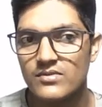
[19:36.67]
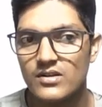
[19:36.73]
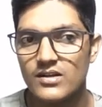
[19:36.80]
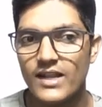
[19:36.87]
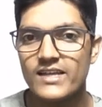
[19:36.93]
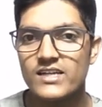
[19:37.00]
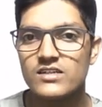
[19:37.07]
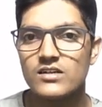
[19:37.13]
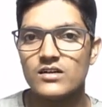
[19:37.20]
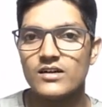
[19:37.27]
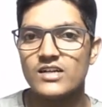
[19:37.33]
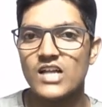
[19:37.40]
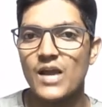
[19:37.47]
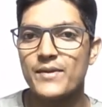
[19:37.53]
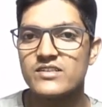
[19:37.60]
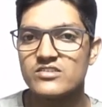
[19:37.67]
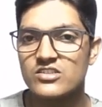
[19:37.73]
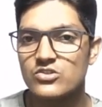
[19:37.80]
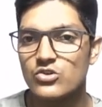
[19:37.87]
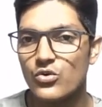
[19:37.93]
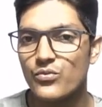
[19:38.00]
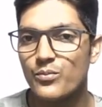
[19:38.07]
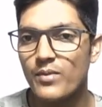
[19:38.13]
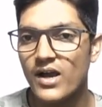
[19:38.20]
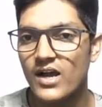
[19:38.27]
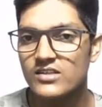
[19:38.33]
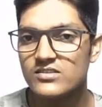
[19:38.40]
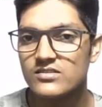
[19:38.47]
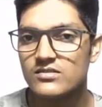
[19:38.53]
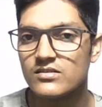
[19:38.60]
like dimension of
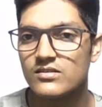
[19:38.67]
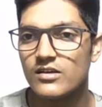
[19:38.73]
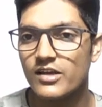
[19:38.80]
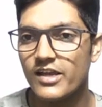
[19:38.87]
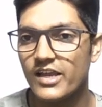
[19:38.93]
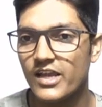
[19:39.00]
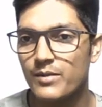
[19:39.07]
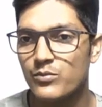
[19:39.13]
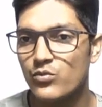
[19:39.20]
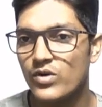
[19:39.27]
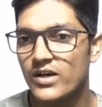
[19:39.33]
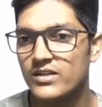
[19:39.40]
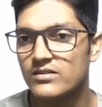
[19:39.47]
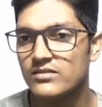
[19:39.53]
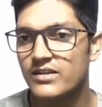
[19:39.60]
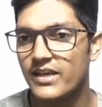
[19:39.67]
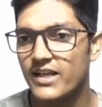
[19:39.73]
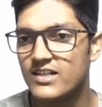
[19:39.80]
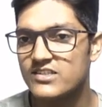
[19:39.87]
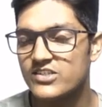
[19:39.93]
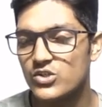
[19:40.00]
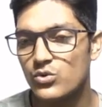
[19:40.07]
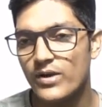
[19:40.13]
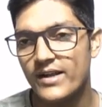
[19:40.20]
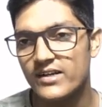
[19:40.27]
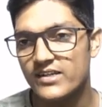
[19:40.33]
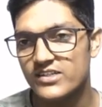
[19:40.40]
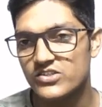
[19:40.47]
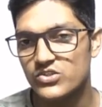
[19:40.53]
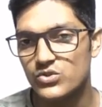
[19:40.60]
mass m1, L0 and
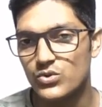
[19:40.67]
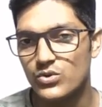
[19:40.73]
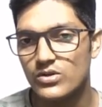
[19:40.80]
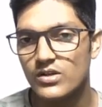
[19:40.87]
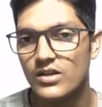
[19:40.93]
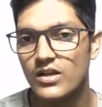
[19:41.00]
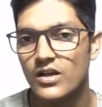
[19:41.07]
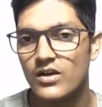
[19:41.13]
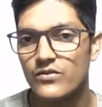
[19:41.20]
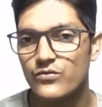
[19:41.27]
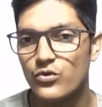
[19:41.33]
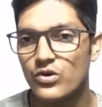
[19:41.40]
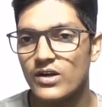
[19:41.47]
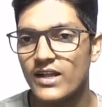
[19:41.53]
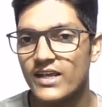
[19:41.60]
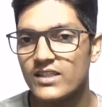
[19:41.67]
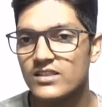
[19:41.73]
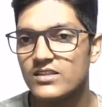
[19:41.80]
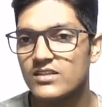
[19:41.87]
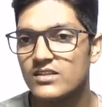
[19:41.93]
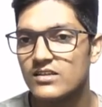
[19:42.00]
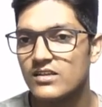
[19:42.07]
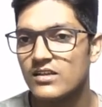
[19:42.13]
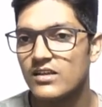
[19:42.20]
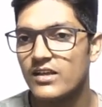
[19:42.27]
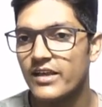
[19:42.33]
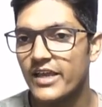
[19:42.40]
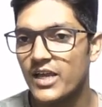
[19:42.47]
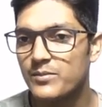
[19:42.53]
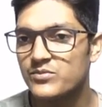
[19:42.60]
T0. For length
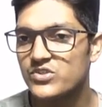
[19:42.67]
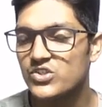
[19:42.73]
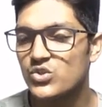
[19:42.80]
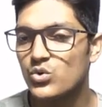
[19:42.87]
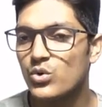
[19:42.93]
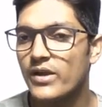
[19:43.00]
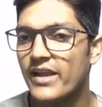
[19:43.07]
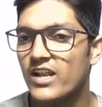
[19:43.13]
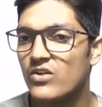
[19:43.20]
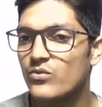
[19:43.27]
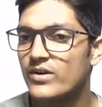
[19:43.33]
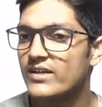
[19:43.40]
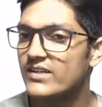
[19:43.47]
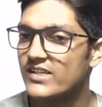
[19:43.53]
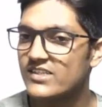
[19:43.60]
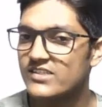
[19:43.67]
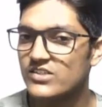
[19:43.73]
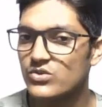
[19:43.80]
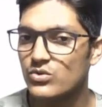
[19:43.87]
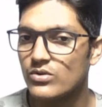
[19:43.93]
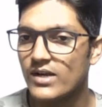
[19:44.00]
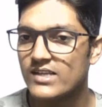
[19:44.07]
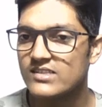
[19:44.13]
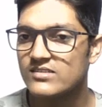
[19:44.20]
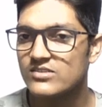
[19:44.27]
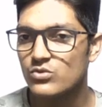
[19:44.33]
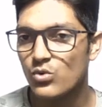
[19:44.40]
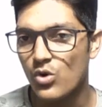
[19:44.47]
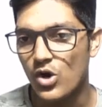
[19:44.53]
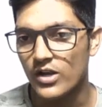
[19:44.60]
m0, L1, T0, and
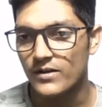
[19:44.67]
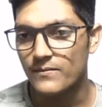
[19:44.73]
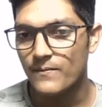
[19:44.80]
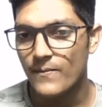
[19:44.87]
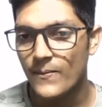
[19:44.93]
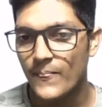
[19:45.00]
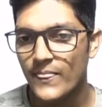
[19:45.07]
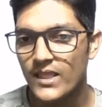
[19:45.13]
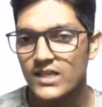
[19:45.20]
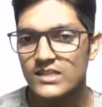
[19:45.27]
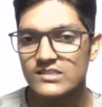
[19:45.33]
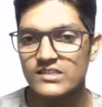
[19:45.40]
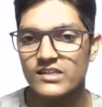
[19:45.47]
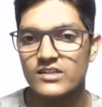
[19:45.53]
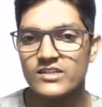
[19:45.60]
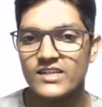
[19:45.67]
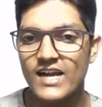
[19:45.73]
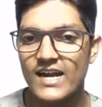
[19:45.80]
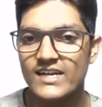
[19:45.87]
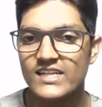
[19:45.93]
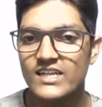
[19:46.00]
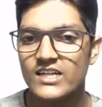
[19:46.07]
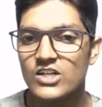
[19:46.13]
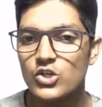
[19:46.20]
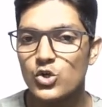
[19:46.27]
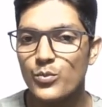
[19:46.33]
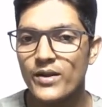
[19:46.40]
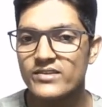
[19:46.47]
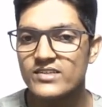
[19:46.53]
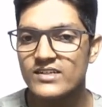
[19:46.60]
so on. See, regarding
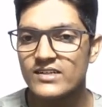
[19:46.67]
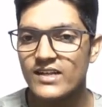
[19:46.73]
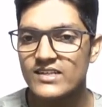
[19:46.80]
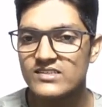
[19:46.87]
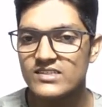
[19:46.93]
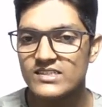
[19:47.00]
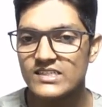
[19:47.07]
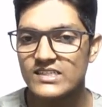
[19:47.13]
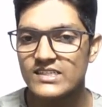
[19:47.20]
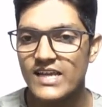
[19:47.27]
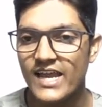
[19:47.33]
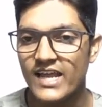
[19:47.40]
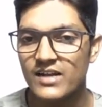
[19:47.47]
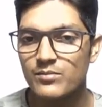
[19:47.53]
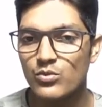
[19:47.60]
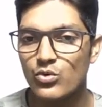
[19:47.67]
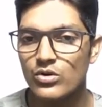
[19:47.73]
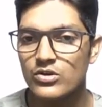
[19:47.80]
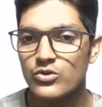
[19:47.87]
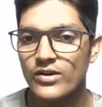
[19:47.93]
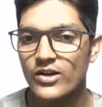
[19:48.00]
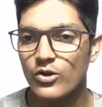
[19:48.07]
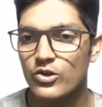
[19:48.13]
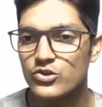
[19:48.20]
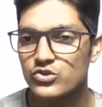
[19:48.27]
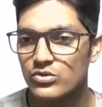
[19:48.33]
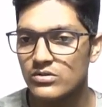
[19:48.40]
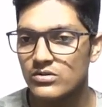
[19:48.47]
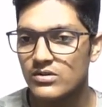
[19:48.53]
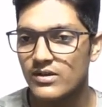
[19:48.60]
luminous intensity and mole, you can
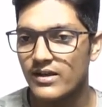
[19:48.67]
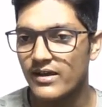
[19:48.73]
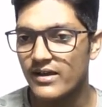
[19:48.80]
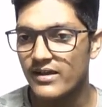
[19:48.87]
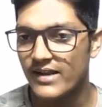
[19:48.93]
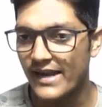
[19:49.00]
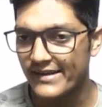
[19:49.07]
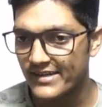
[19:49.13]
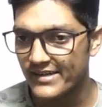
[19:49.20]
also write